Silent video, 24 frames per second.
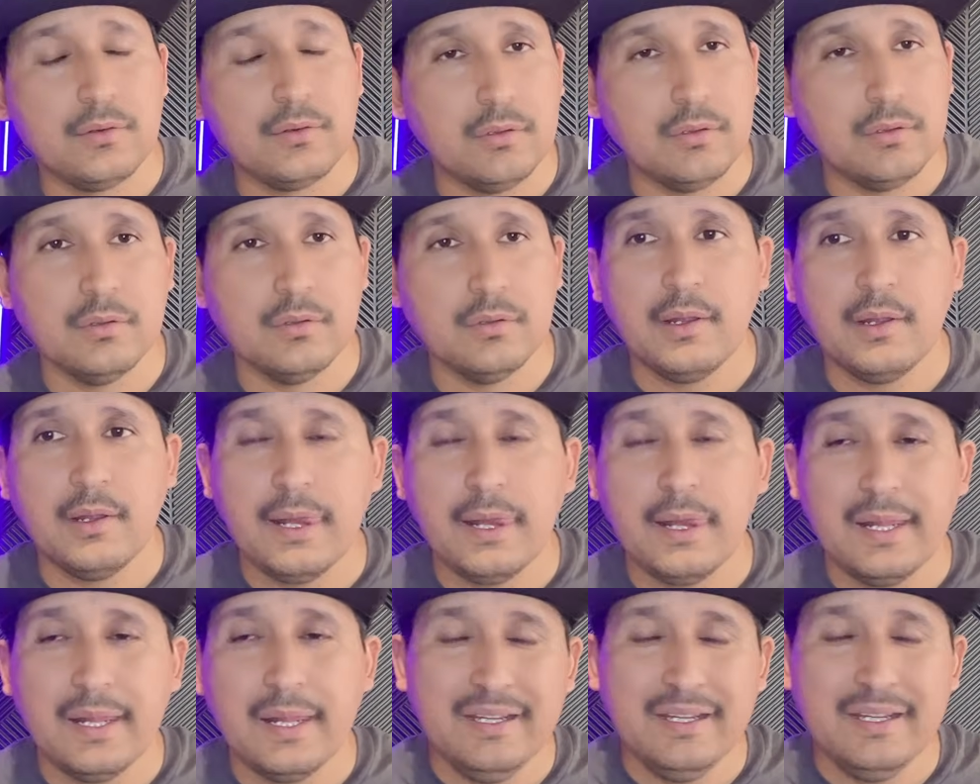No,
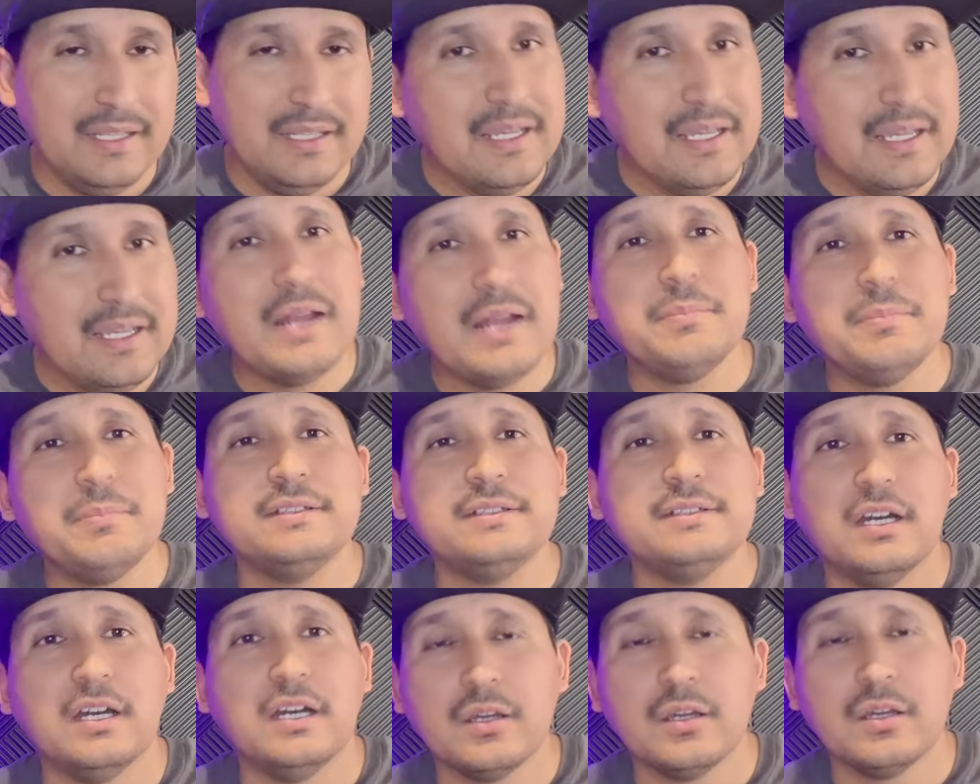he had been
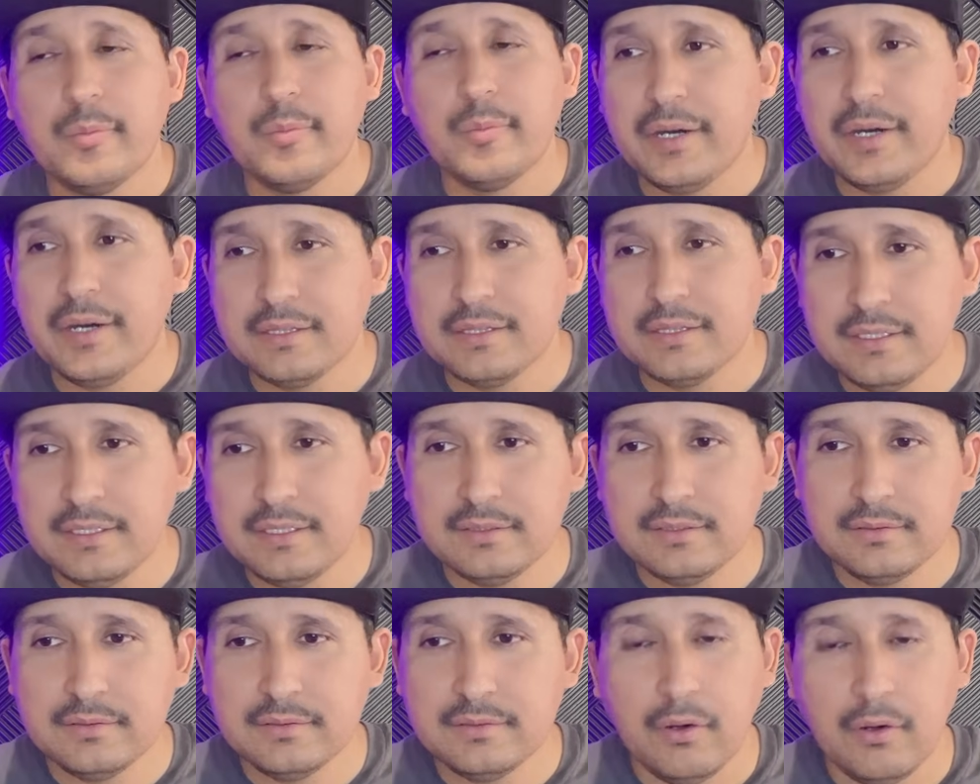talking about
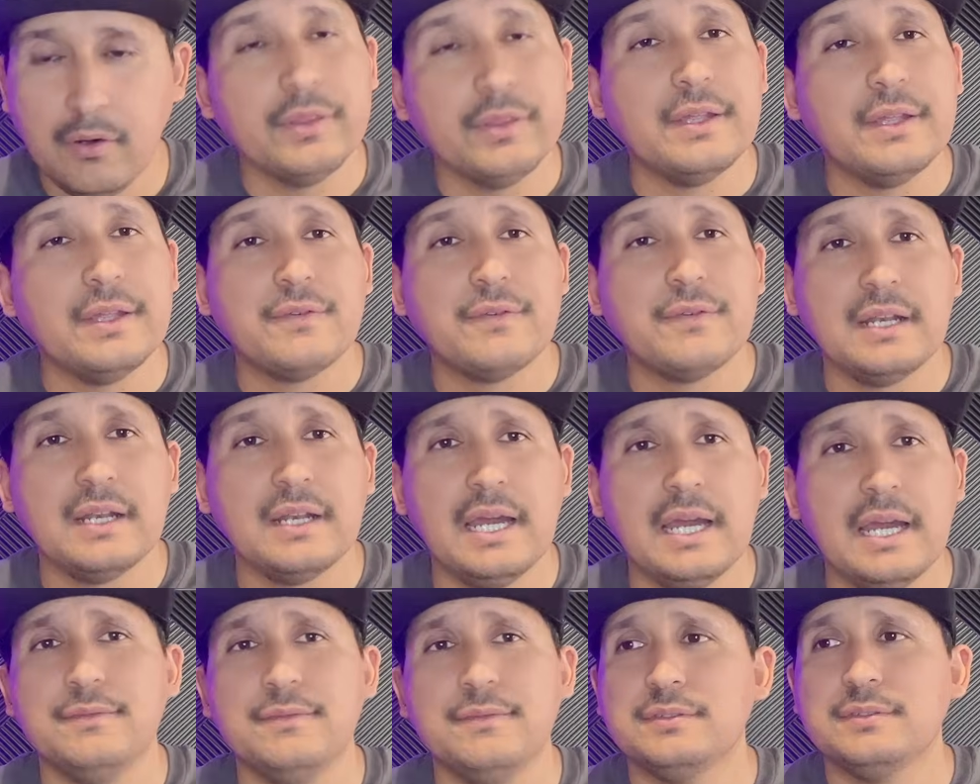this on different
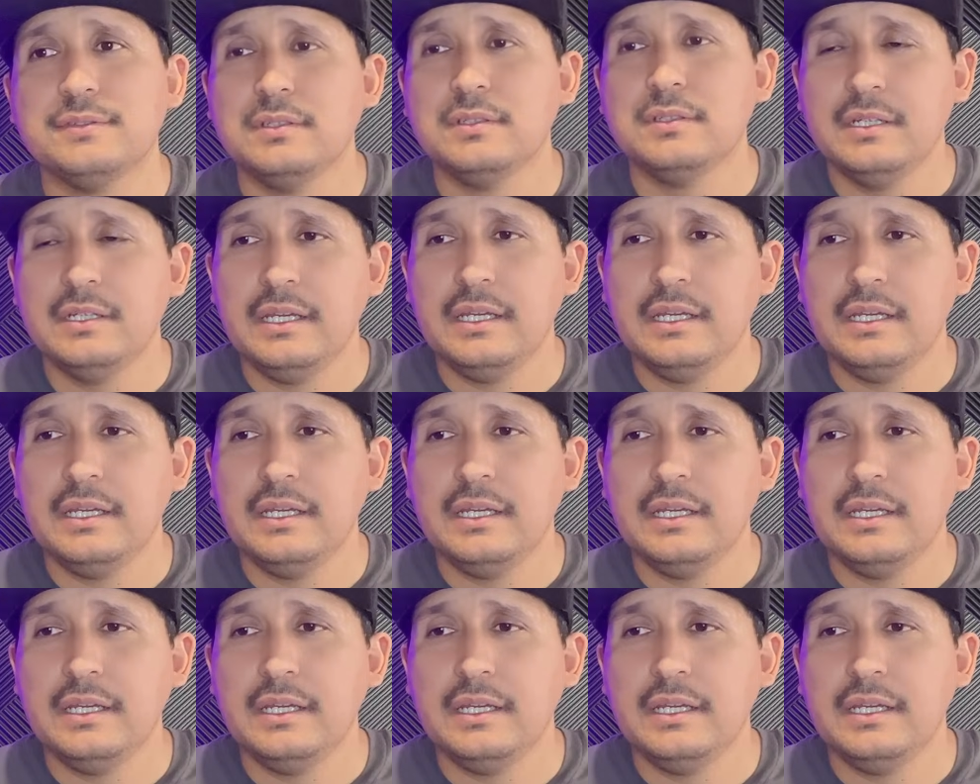lives,